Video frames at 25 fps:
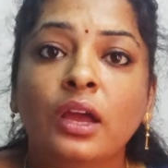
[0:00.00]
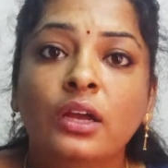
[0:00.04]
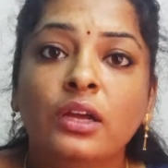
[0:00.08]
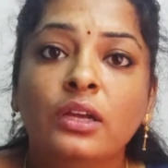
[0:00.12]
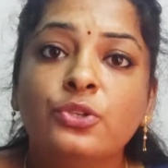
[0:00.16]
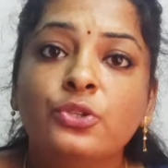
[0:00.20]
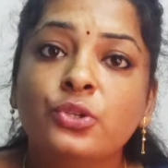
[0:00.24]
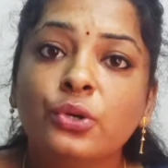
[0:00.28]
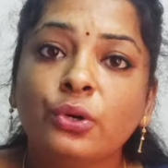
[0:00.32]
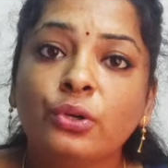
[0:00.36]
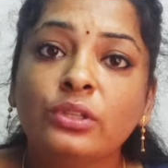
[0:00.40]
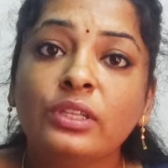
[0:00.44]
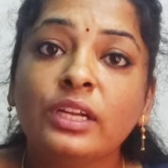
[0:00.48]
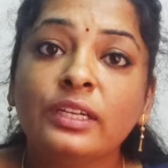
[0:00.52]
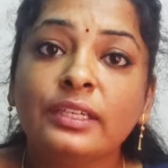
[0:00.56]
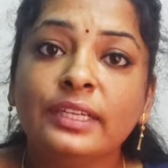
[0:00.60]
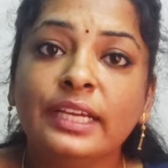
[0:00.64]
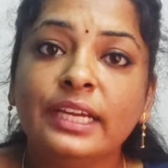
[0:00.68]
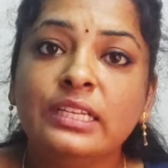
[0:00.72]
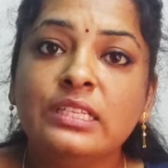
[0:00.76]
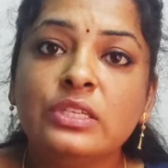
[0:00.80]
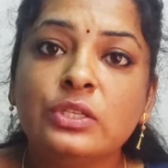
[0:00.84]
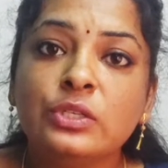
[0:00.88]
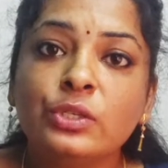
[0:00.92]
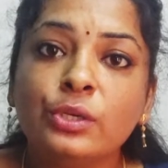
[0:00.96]
So the
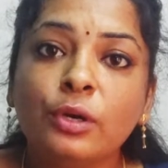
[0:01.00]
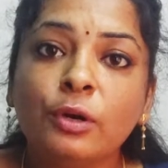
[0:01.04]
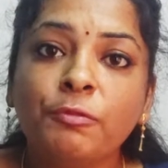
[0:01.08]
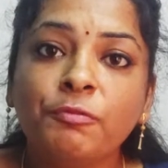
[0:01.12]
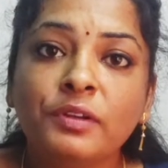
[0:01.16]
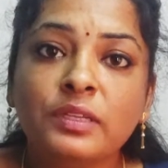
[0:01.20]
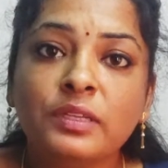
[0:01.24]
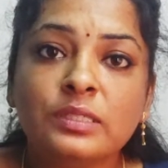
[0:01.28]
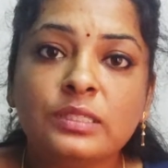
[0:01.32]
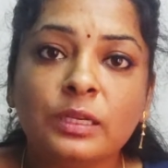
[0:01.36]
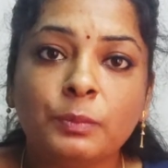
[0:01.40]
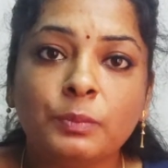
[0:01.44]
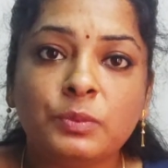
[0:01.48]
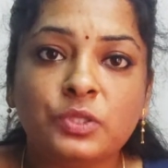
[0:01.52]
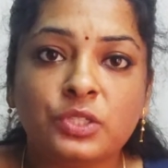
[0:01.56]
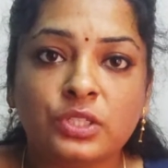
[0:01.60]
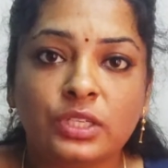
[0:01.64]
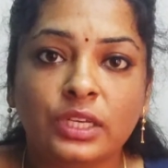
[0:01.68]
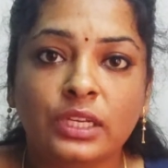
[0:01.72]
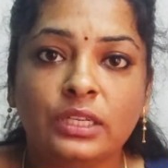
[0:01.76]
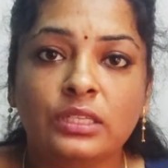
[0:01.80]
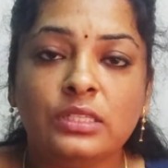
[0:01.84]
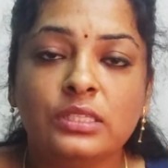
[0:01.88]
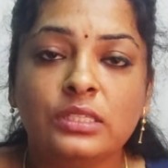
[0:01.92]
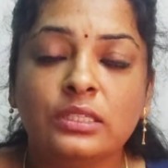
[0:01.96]
density of a
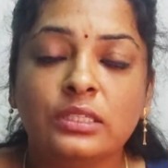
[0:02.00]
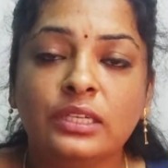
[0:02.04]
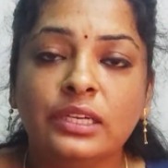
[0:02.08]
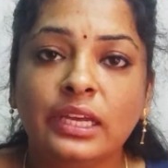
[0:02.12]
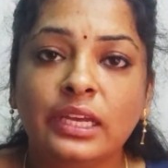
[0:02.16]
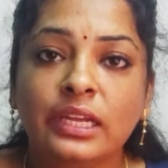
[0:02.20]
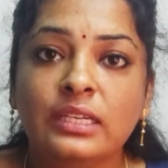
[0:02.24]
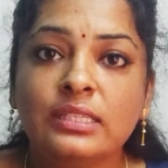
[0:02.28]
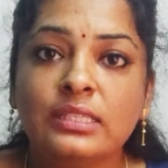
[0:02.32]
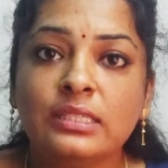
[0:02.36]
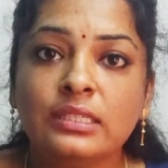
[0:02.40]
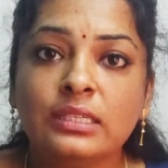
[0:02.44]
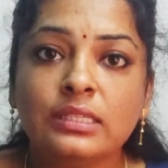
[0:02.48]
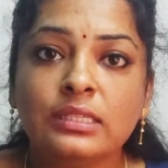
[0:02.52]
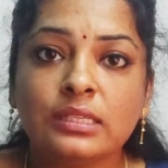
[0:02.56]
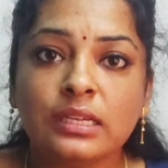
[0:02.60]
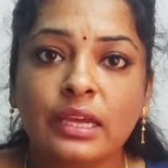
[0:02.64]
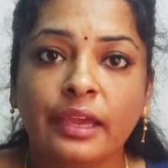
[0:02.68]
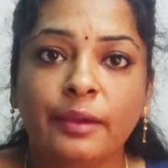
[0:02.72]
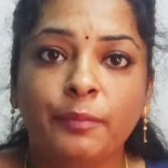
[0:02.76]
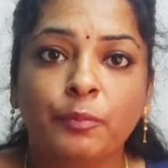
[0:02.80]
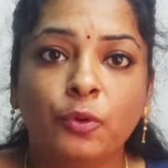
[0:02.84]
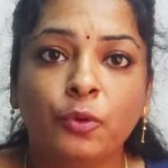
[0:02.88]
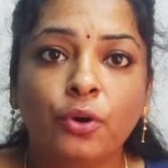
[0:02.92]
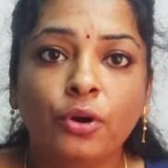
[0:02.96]
substance tells us
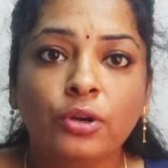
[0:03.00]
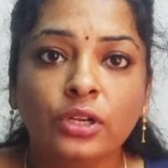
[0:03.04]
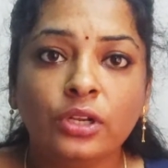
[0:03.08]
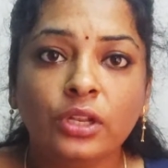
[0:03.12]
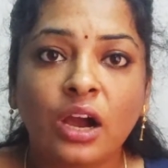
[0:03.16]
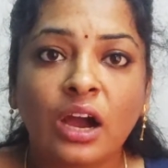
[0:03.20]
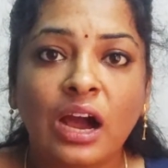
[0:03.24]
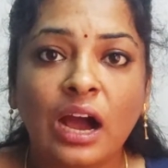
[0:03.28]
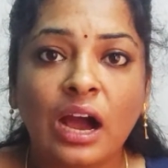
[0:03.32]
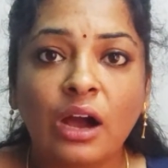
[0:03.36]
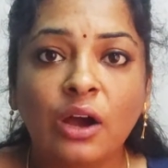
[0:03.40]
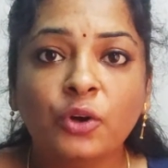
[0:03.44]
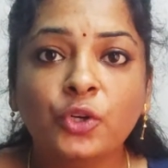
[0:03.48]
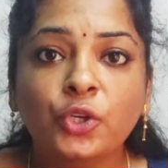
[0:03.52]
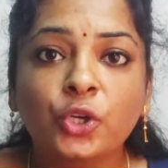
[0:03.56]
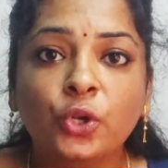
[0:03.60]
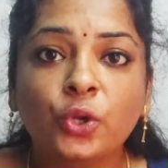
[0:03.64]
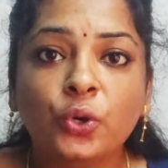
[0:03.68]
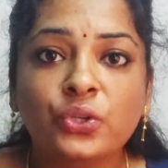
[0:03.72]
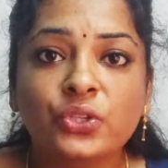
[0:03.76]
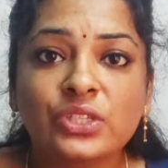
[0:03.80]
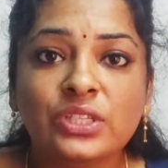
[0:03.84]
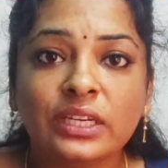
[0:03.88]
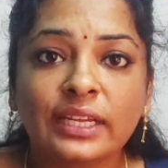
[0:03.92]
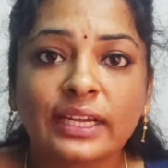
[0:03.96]
about how
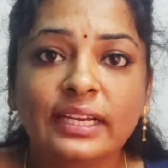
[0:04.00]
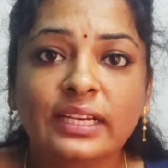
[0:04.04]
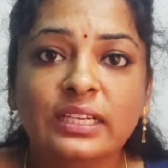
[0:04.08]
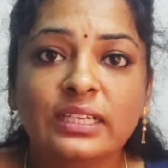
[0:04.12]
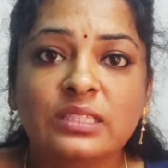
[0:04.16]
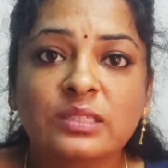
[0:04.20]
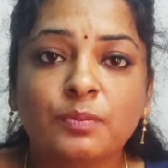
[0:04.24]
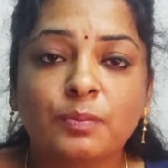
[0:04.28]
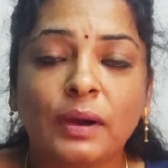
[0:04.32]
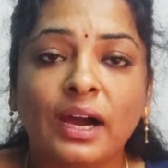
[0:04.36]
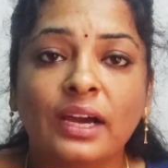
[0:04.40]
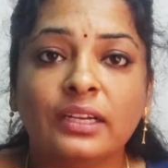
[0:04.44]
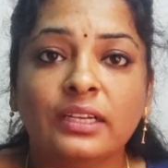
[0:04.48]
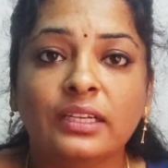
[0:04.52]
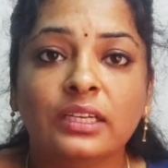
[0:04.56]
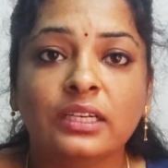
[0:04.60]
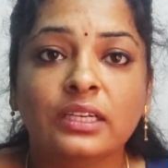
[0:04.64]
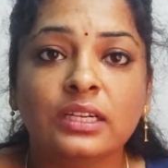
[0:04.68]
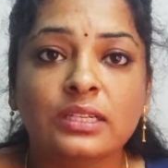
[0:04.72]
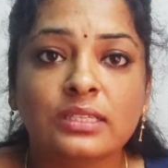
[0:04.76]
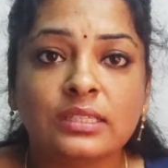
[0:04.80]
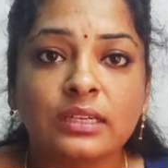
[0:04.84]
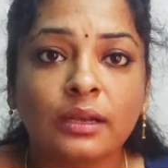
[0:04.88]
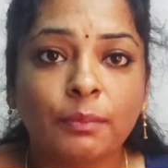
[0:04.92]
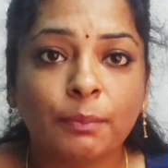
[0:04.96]
closely its
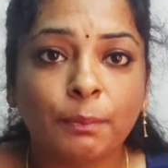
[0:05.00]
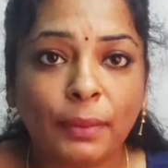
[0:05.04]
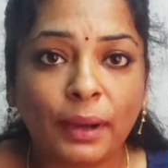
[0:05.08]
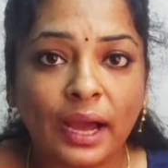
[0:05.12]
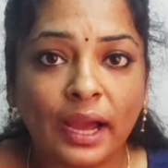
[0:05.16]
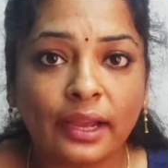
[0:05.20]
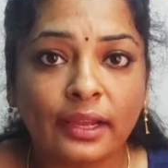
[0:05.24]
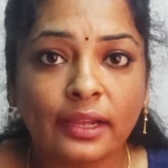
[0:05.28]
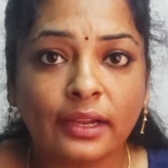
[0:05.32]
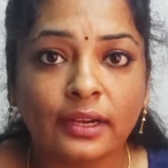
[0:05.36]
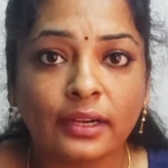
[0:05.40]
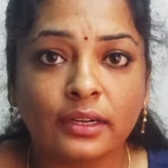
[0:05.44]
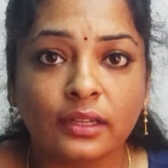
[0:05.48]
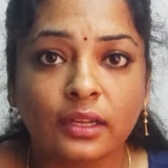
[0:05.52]
particles are packed.